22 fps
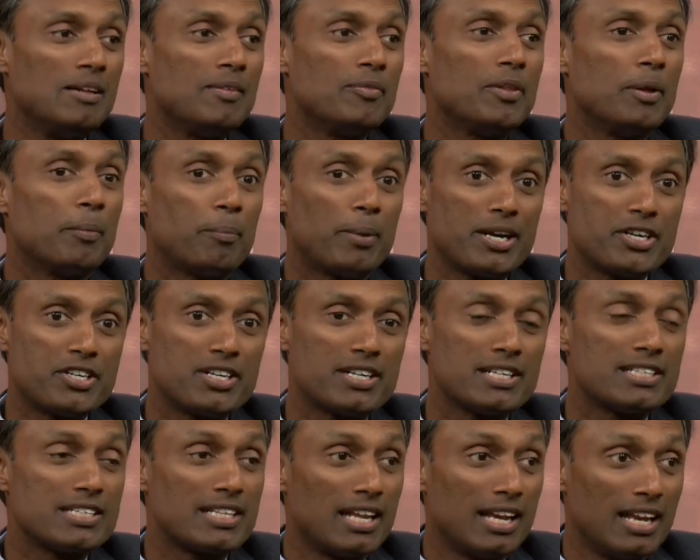The pressure
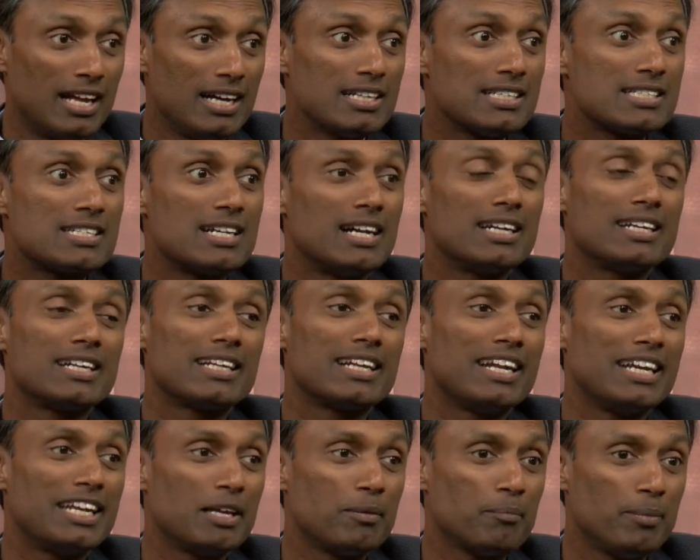in the lungs started
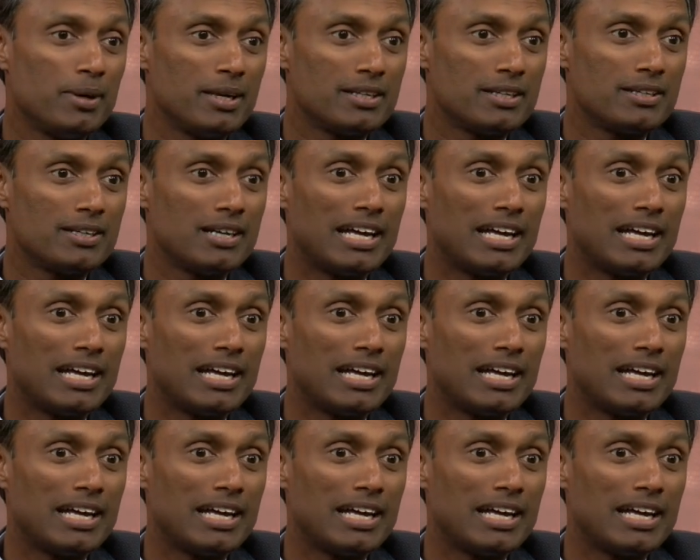getting better.